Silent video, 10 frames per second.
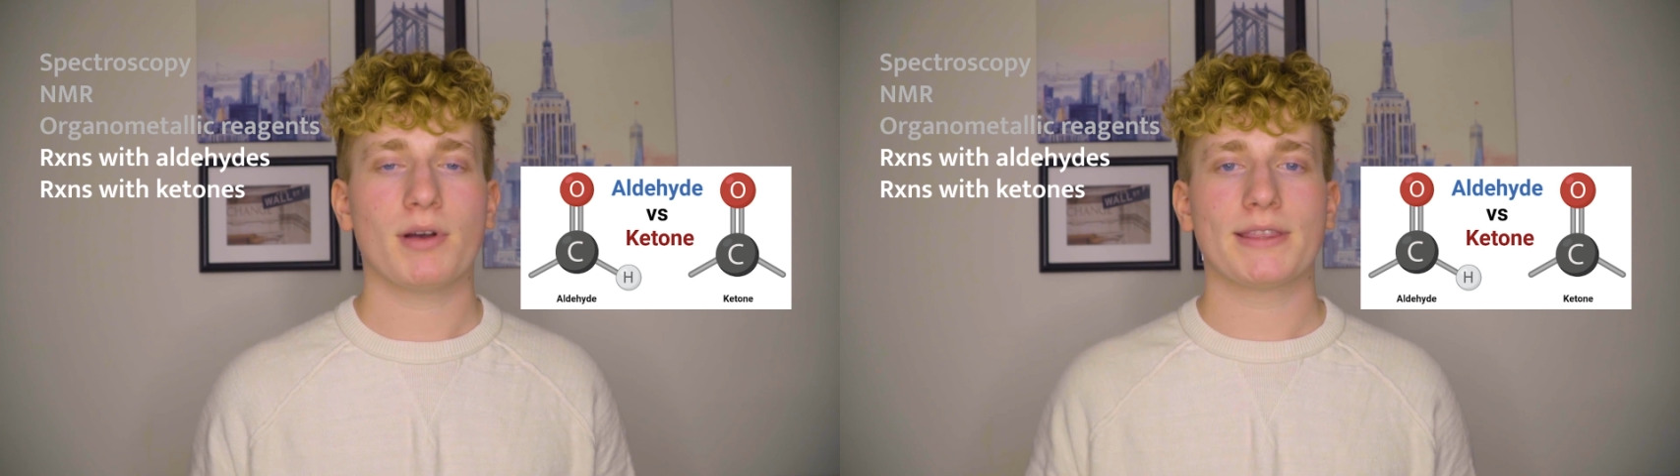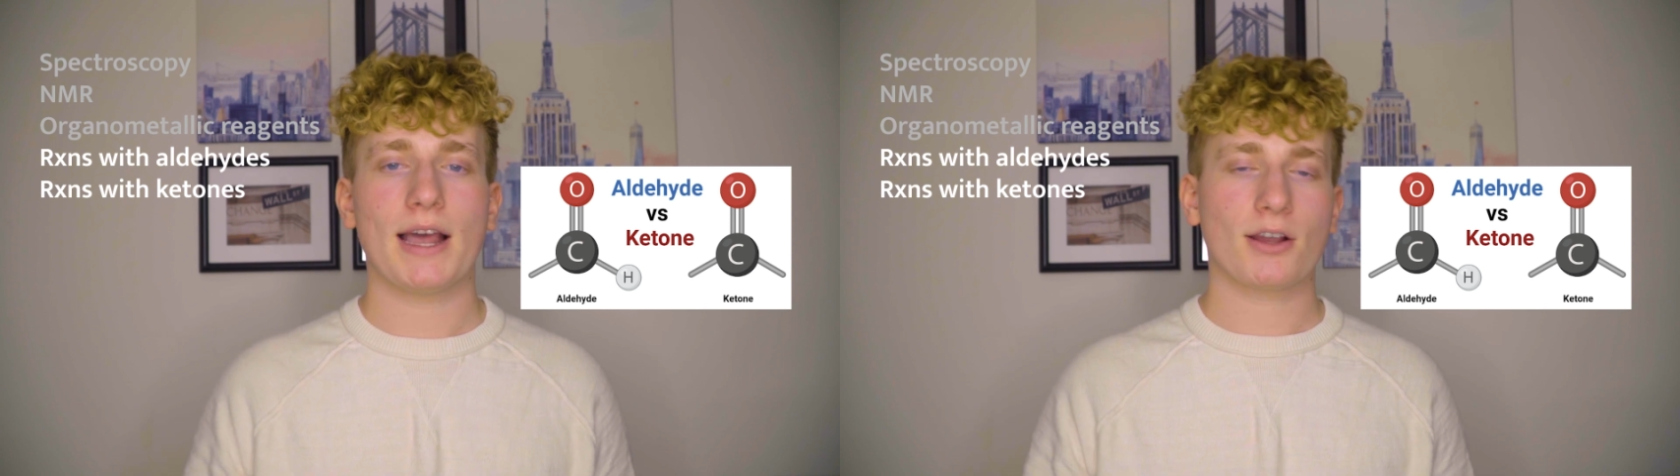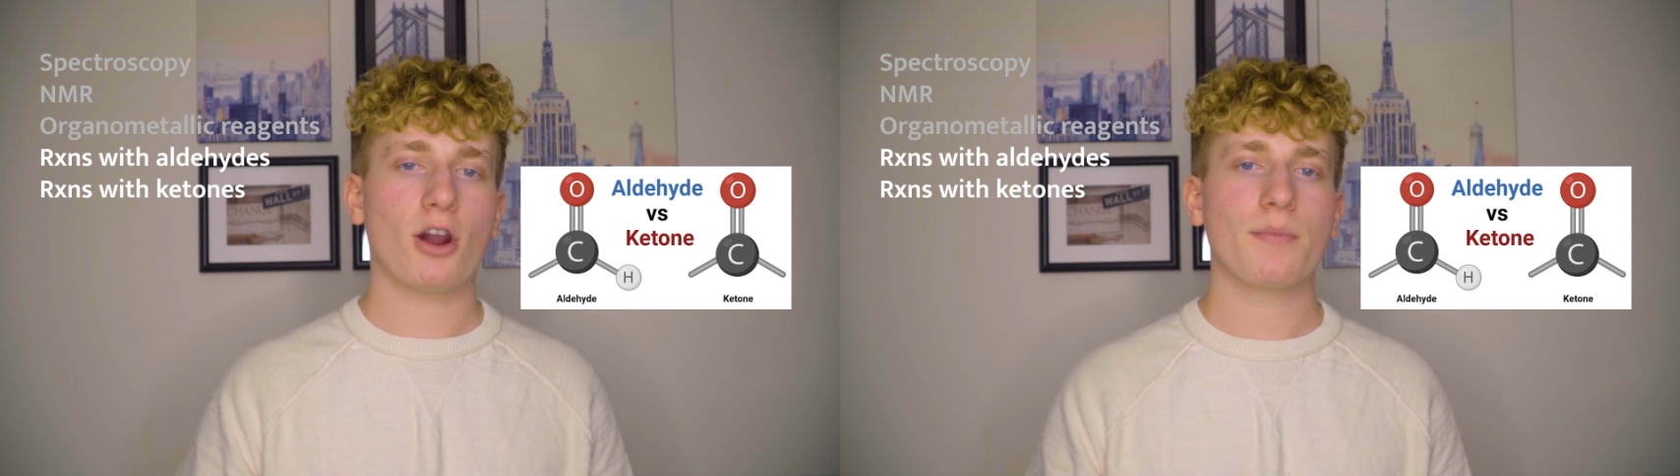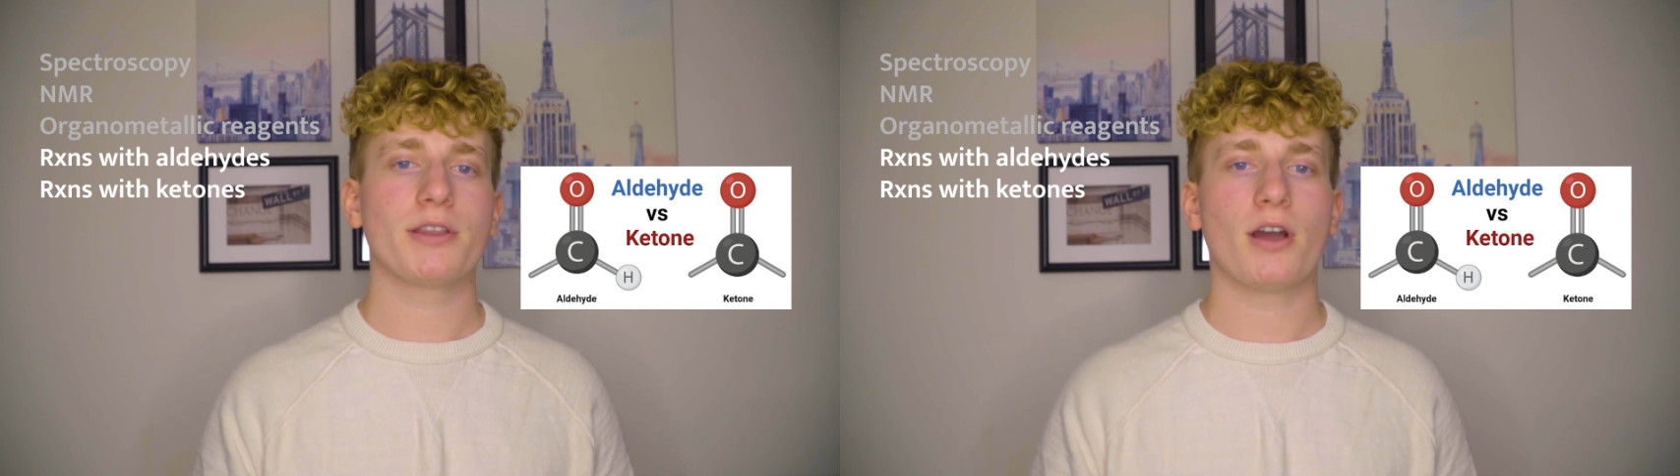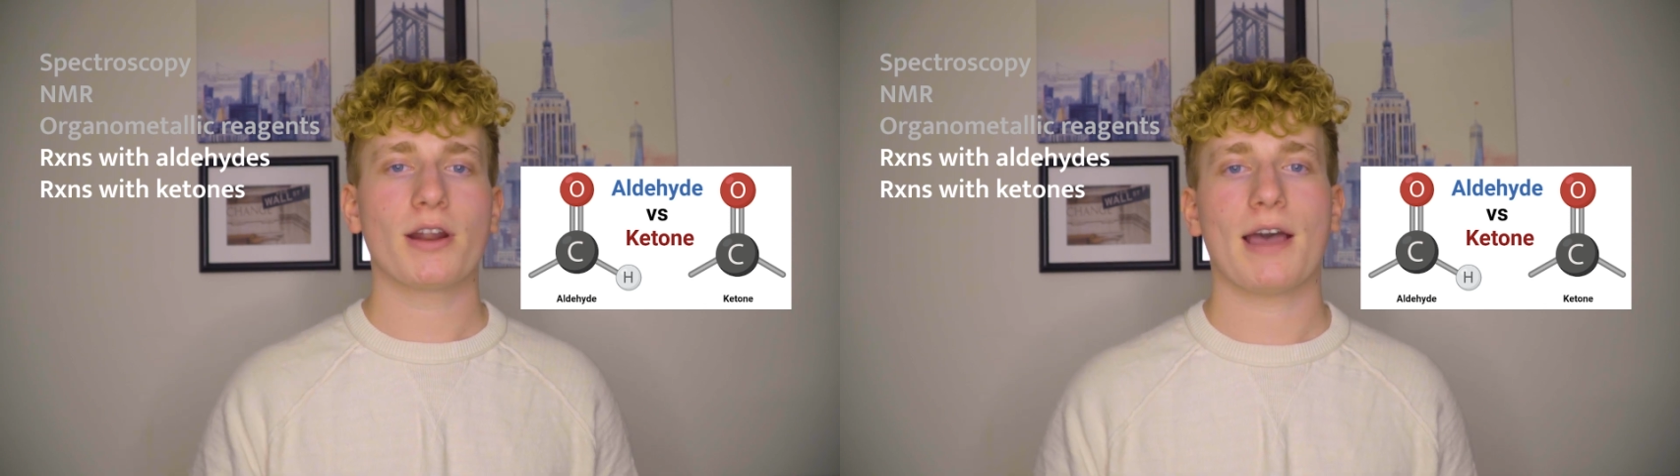but that
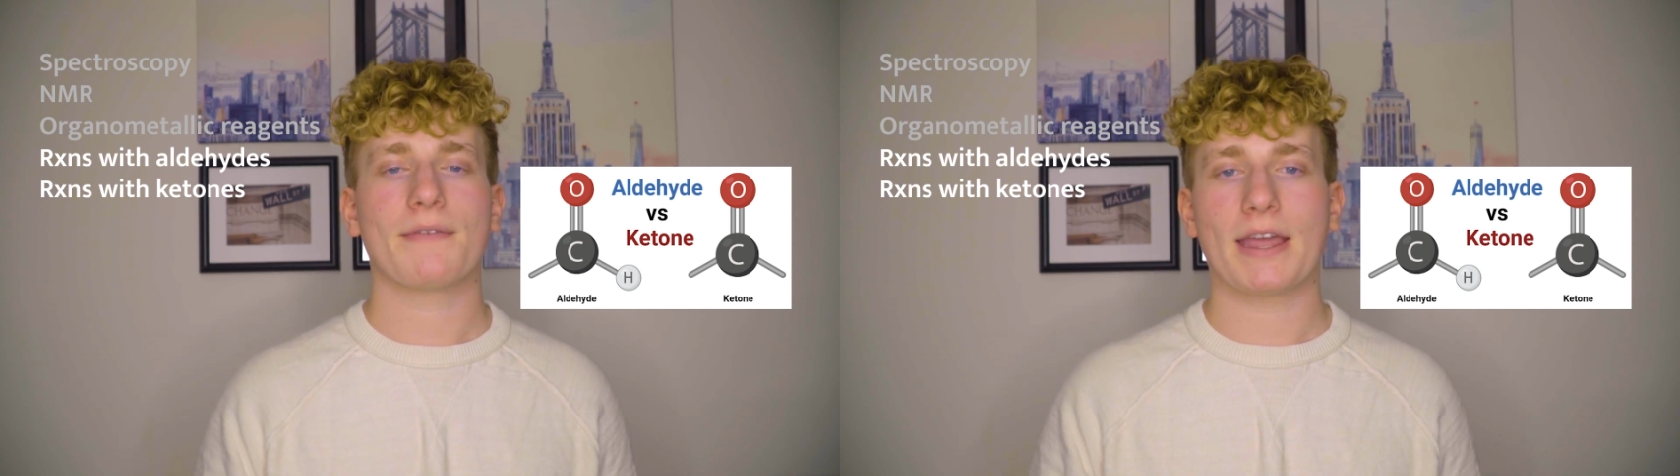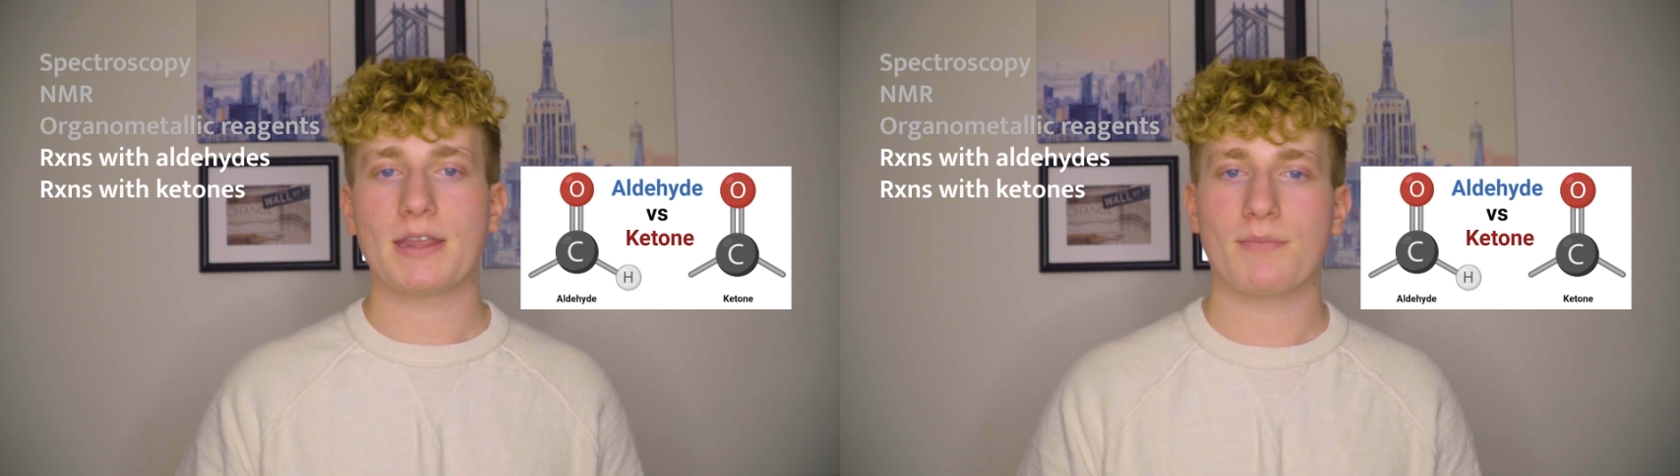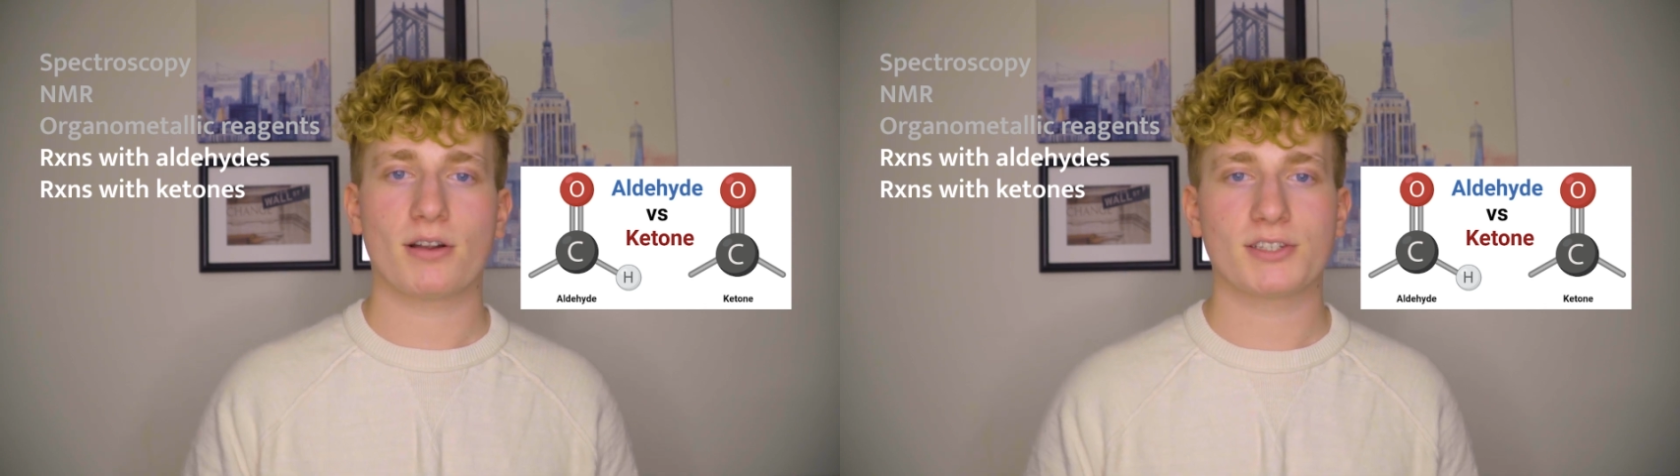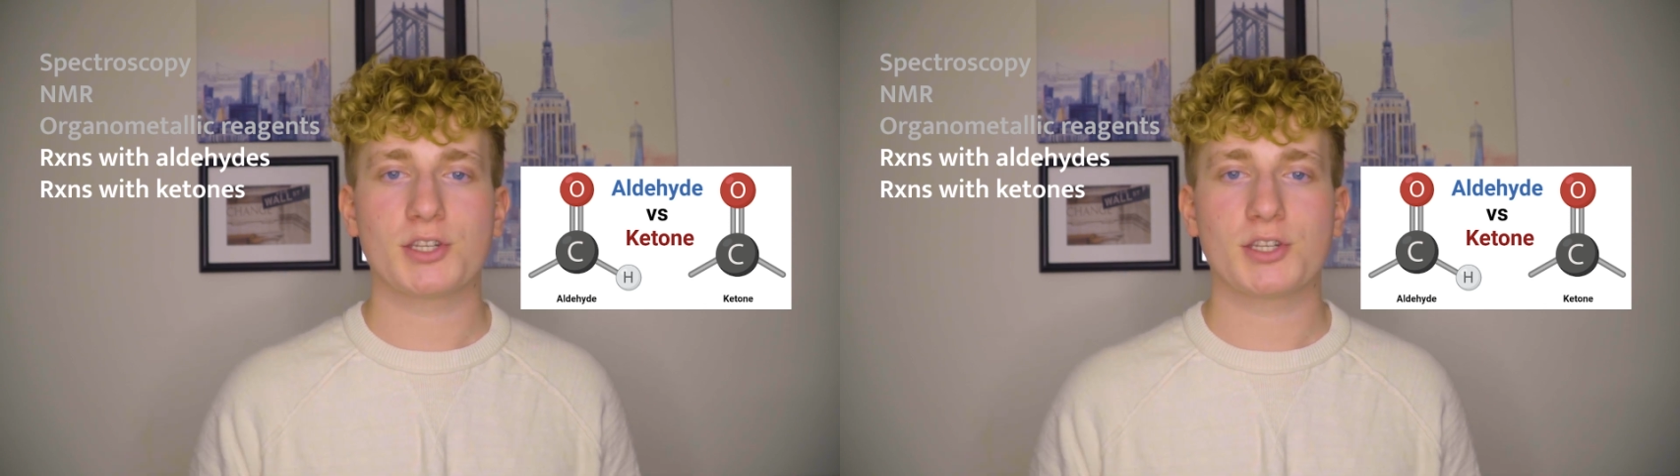carbon not having any bonds